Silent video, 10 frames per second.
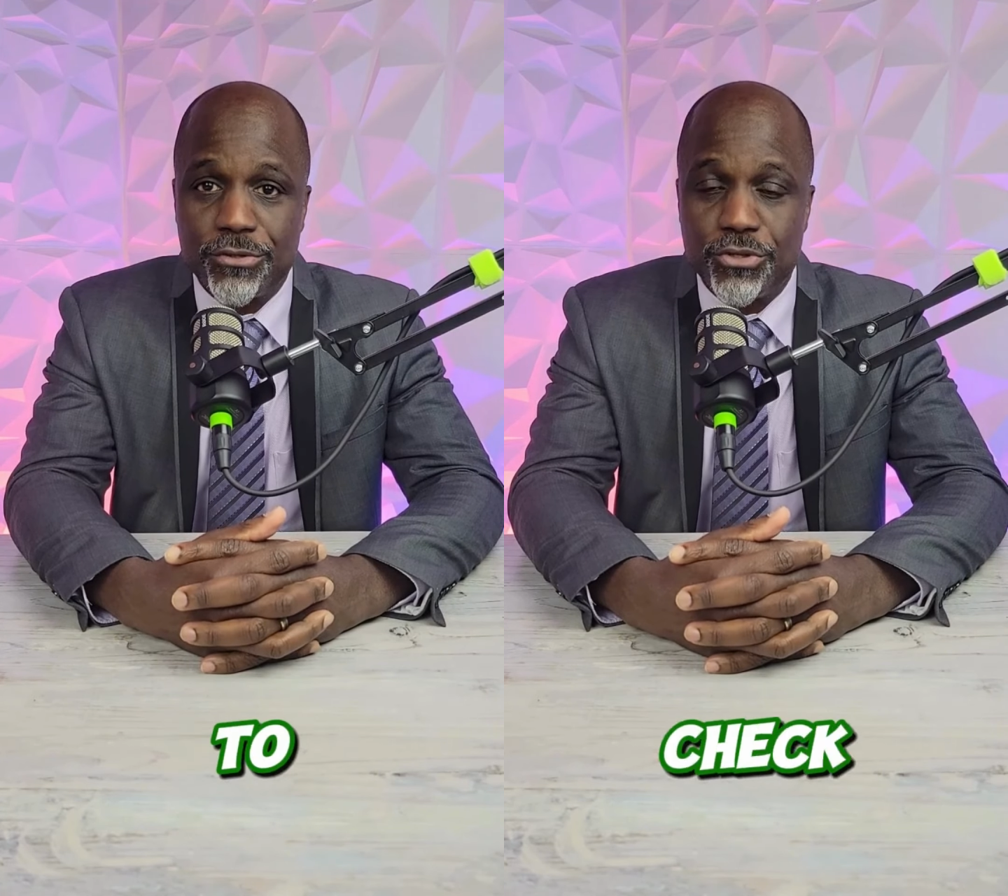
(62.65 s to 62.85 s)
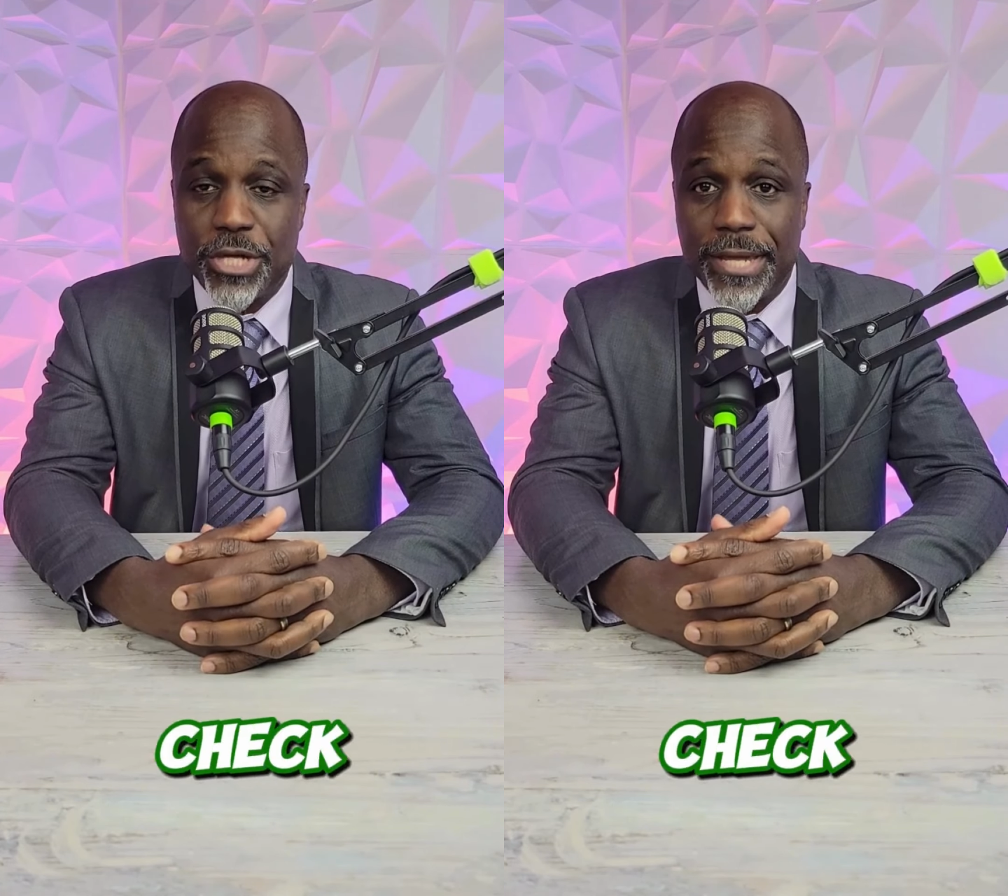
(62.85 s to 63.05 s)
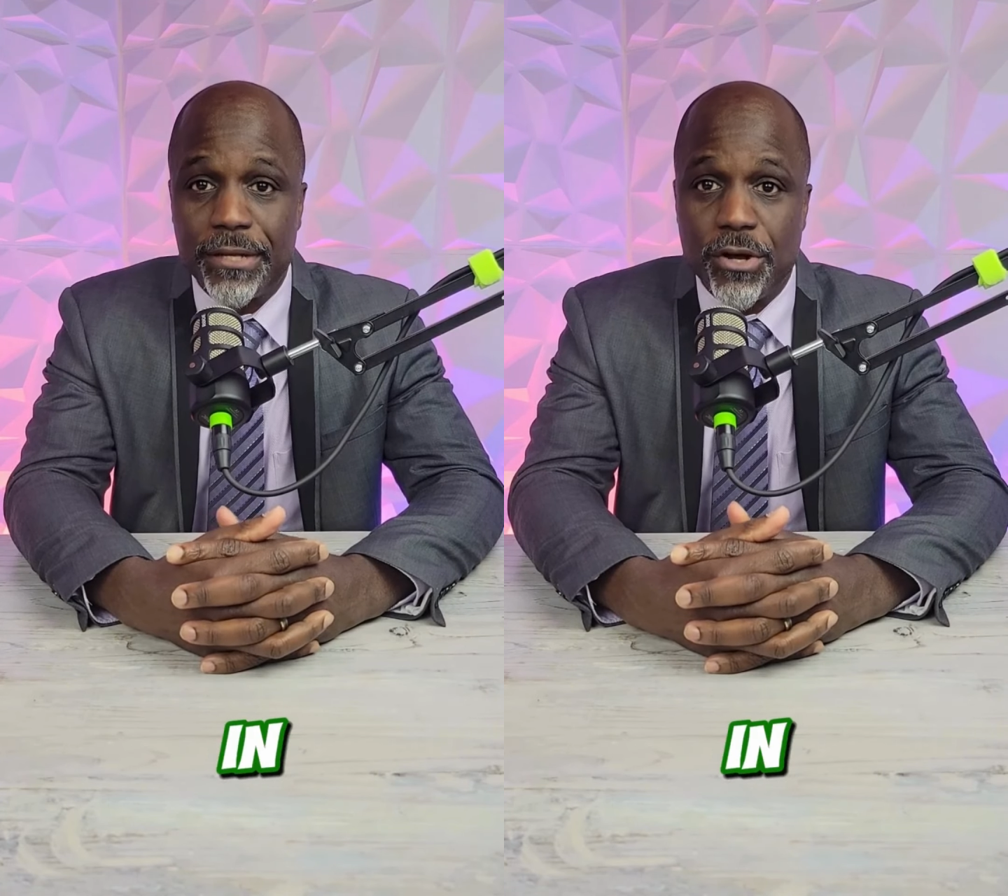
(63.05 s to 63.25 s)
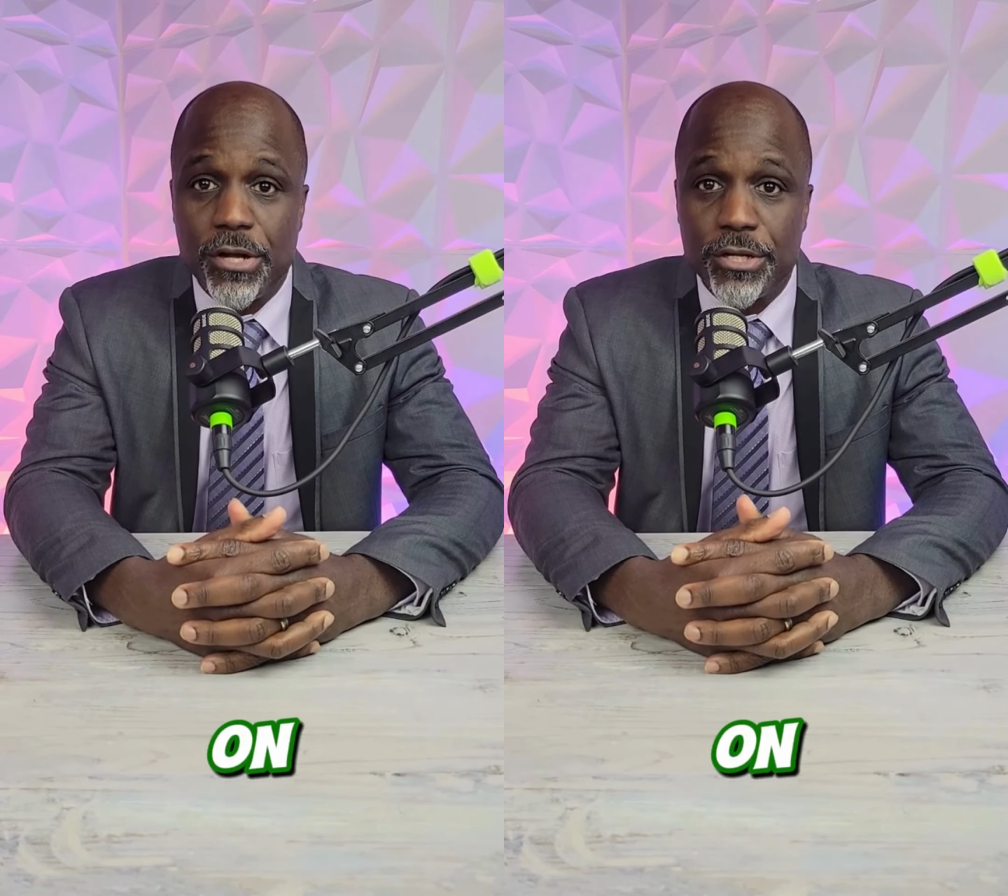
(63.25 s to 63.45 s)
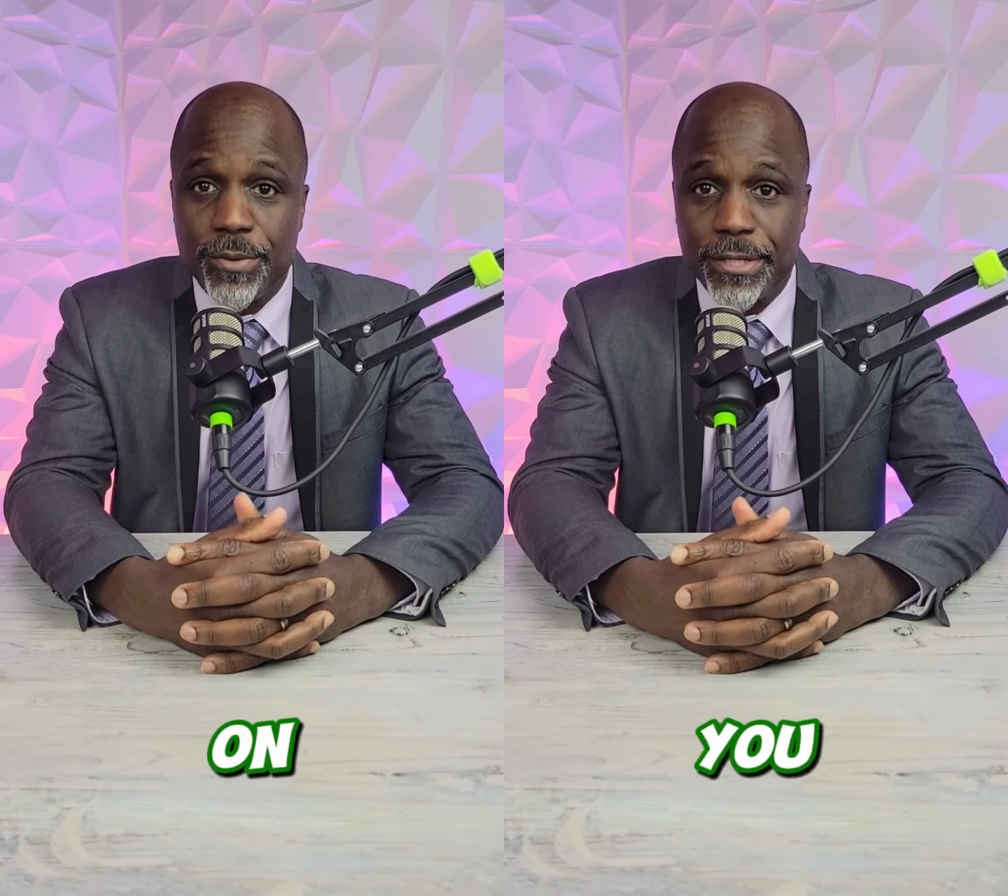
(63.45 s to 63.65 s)
to check in
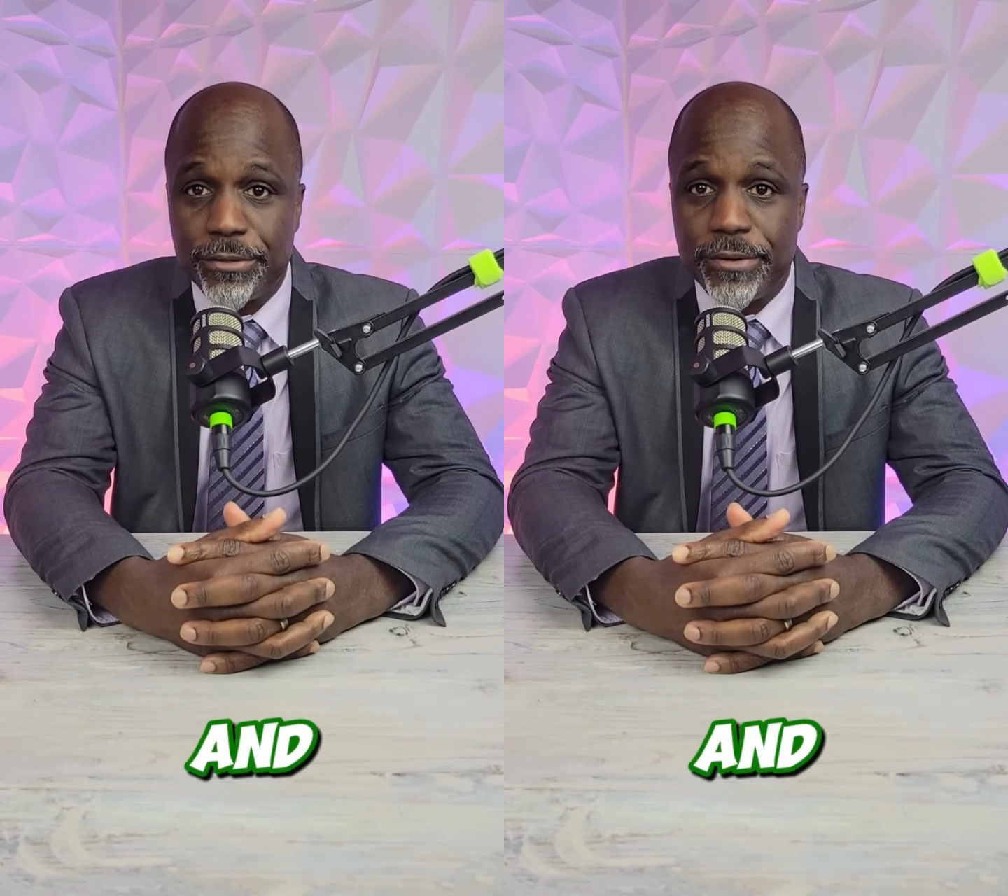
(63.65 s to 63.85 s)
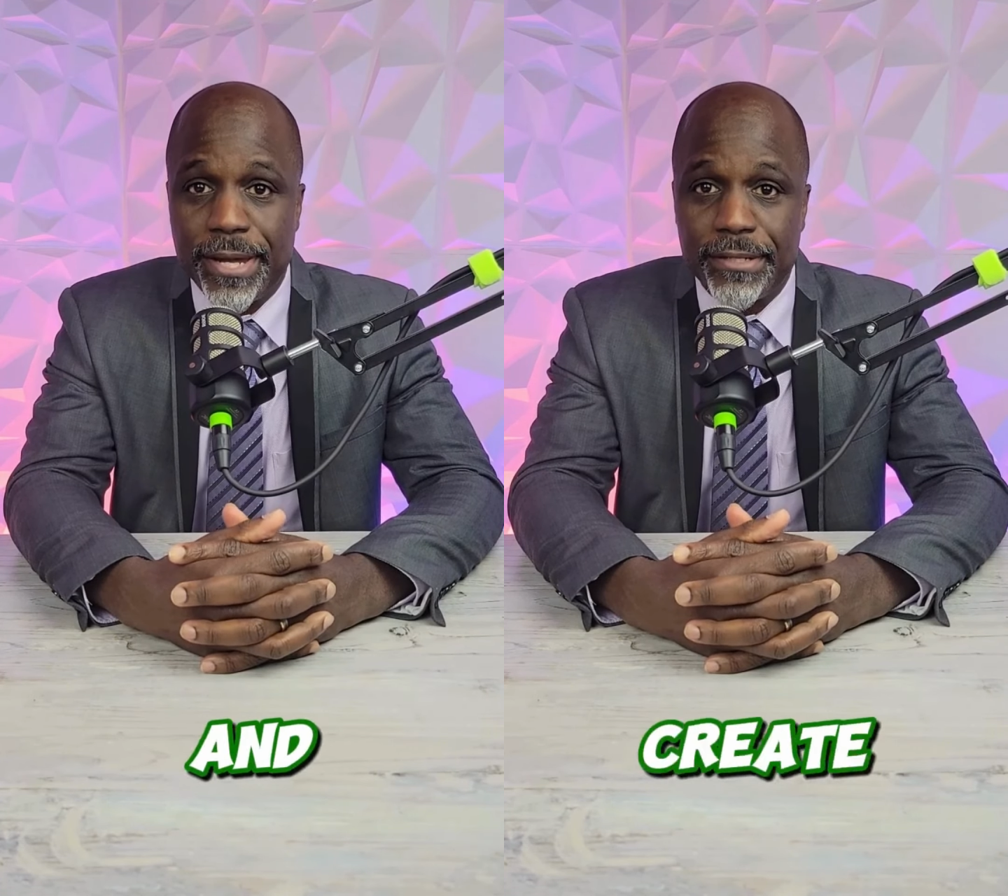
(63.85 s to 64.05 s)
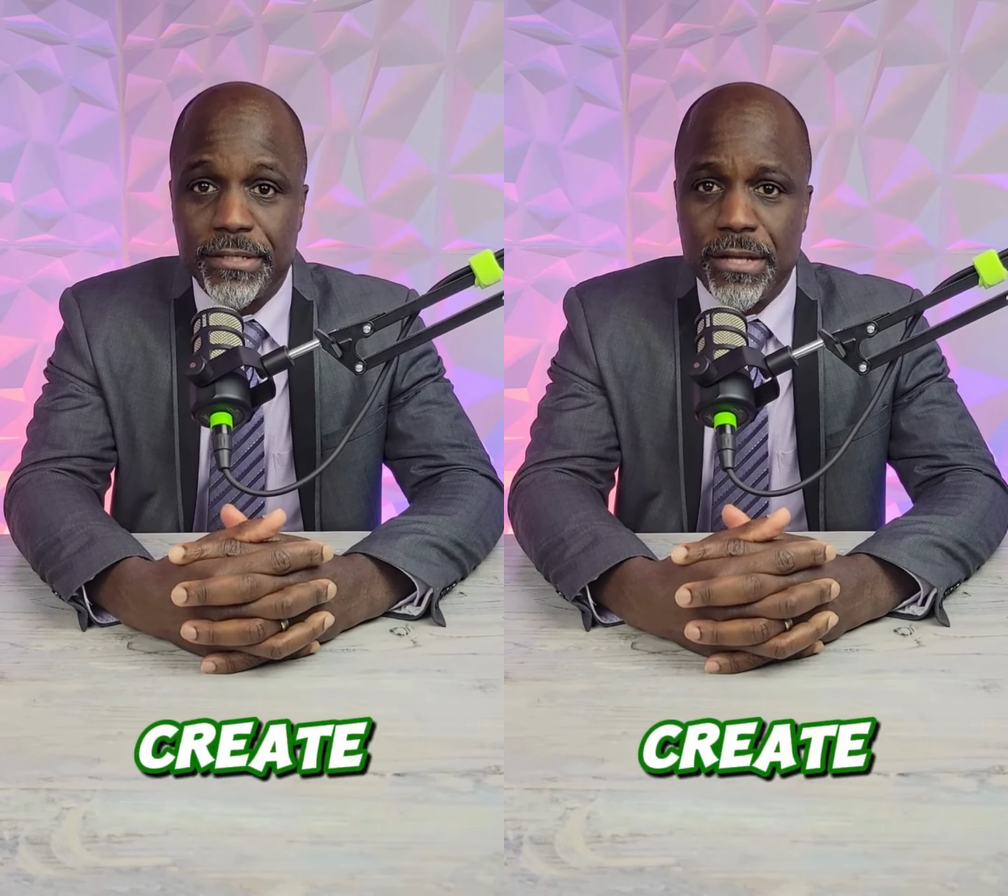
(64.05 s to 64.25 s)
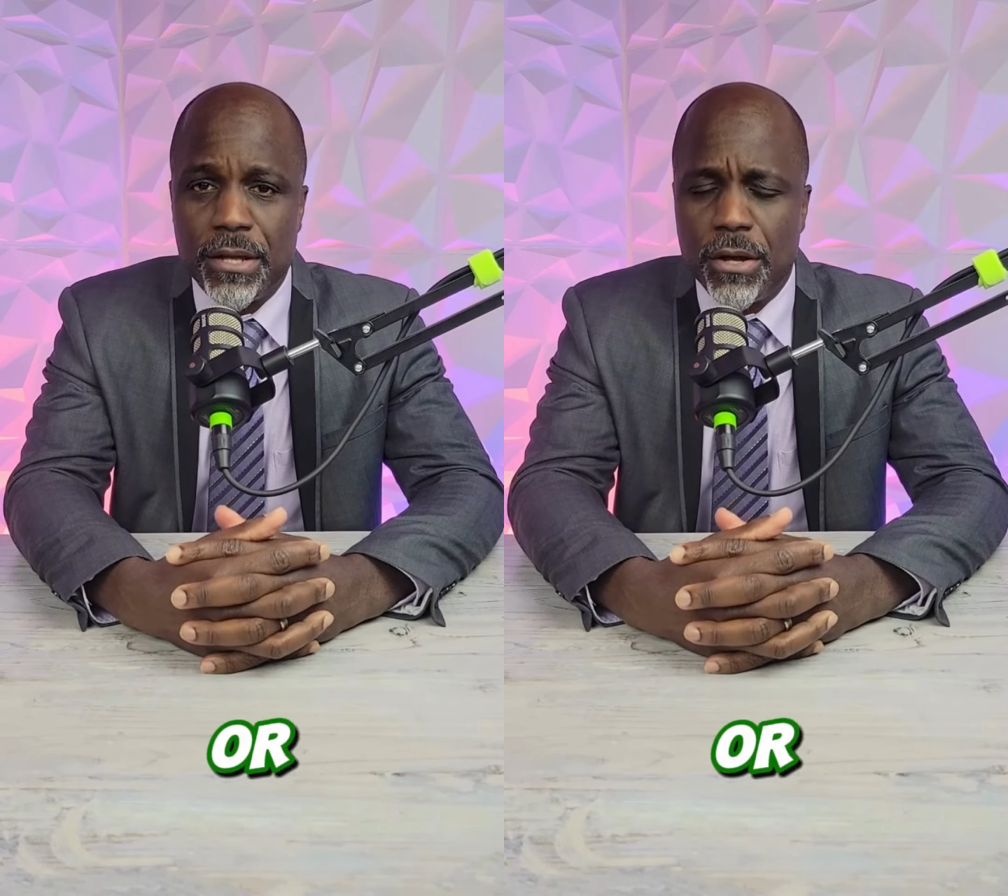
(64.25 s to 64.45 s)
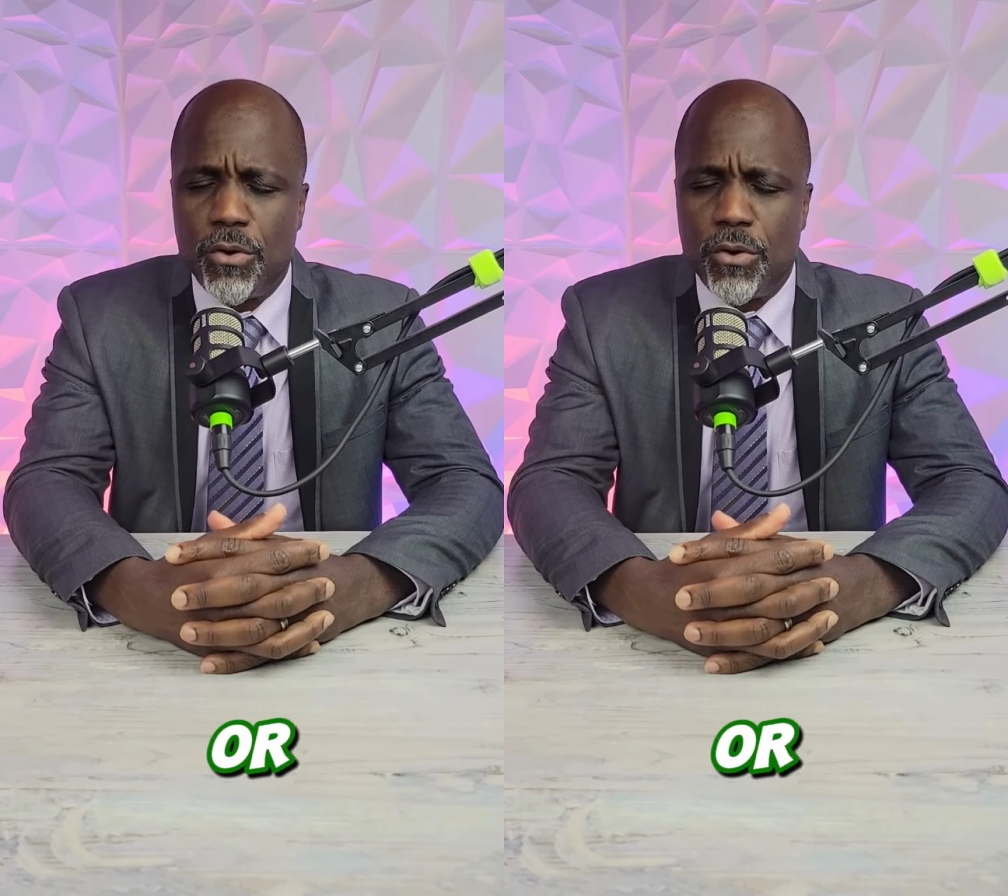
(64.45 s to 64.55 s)
on you and create or